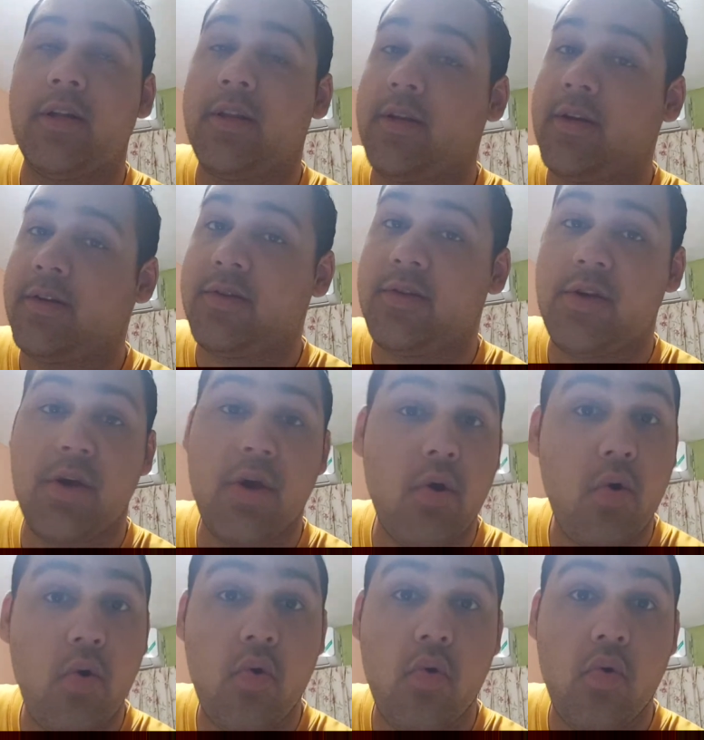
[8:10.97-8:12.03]
There's
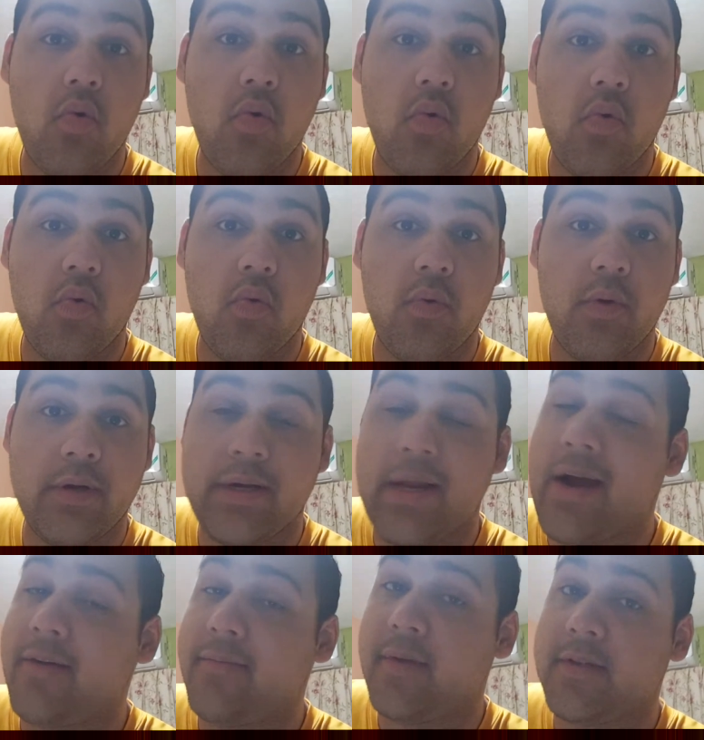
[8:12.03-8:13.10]
no
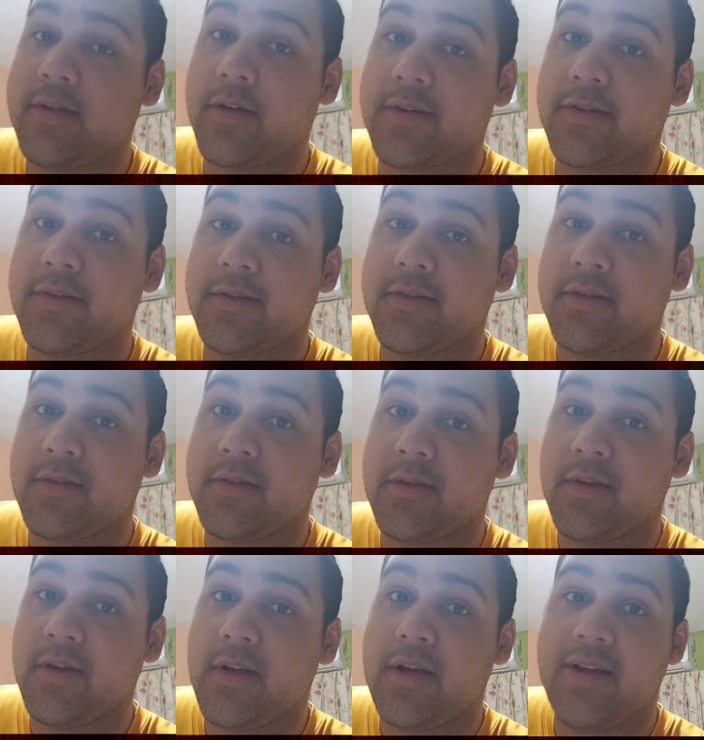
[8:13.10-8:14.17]
Darren Mattocks.
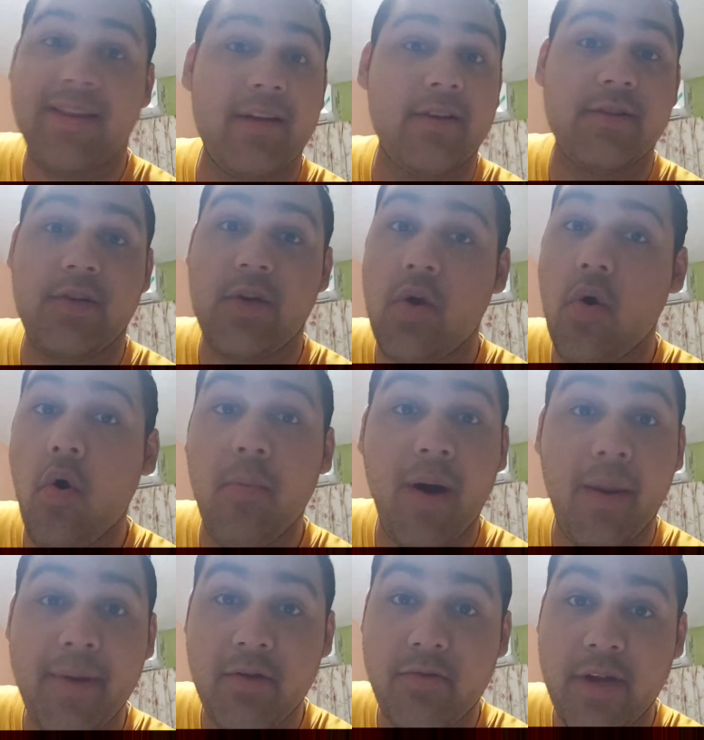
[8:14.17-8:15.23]
There's no
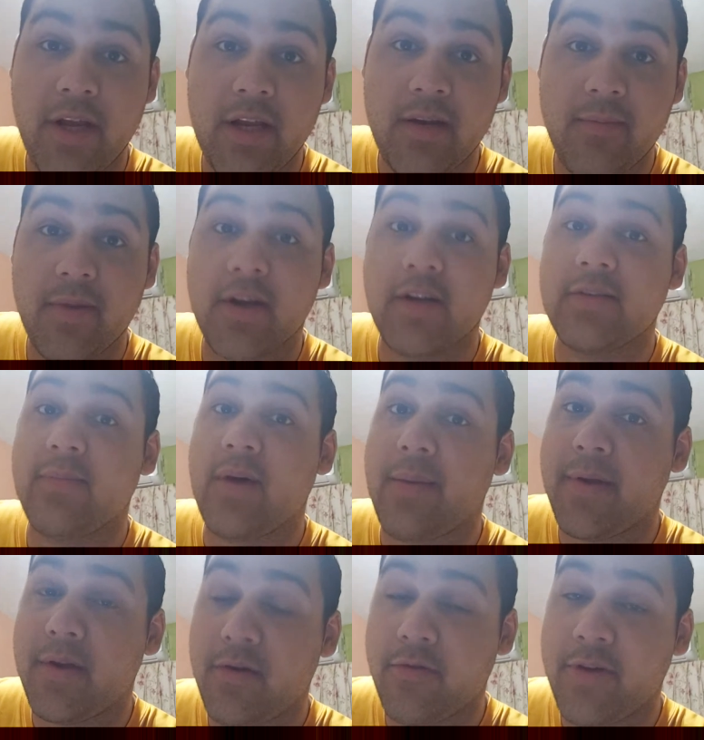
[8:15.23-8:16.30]
Bobby Reed, because
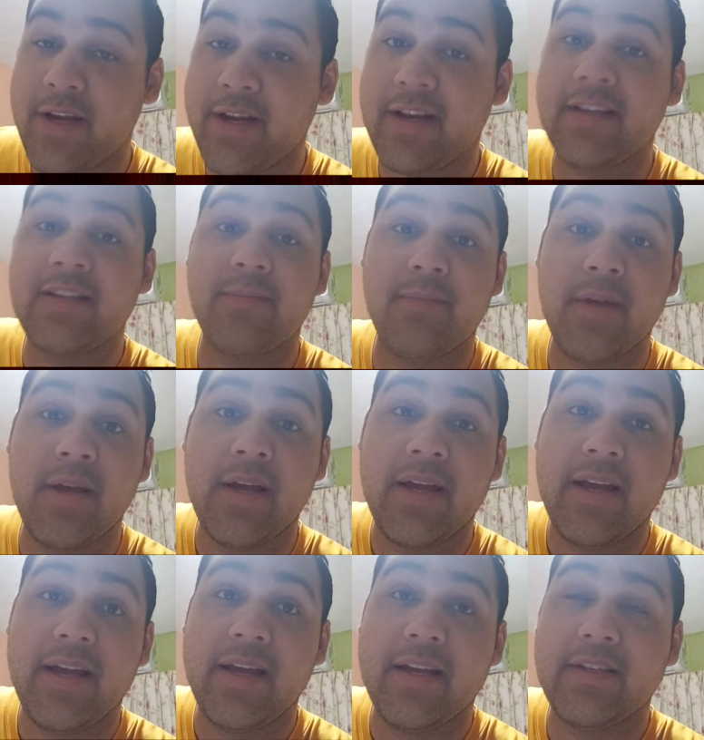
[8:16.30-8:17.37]
Bobby Reed
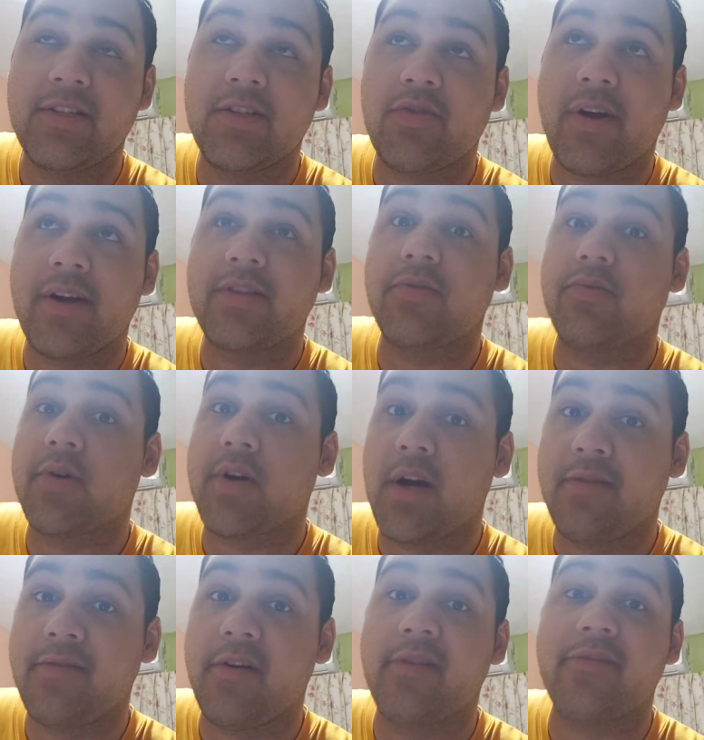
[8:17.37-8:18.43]
is trying to
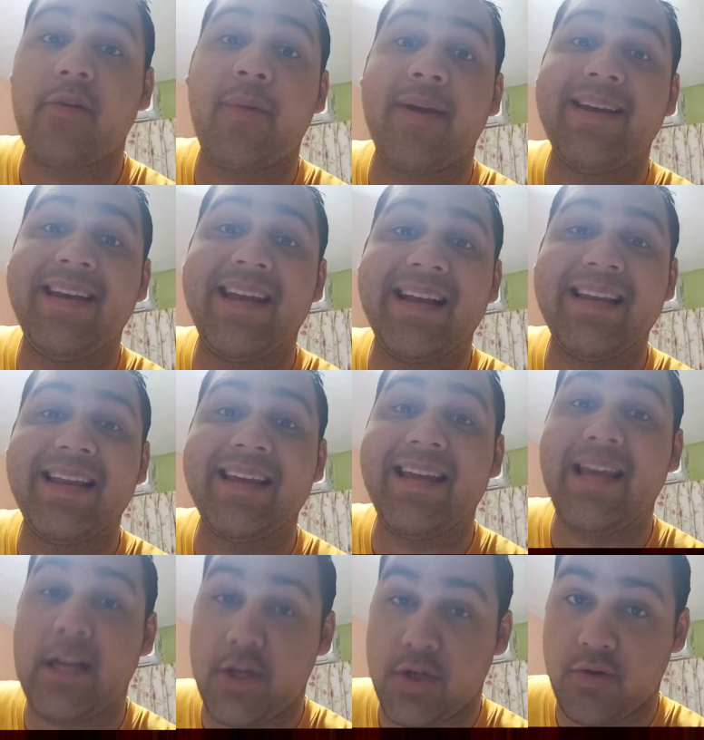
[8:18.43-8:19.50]
recover from a niggling
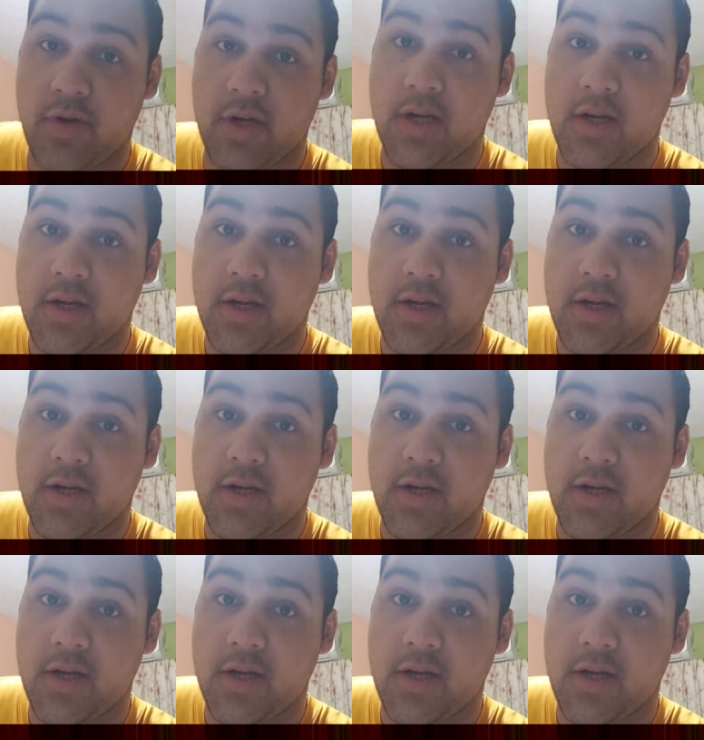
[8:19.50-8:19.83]
injury.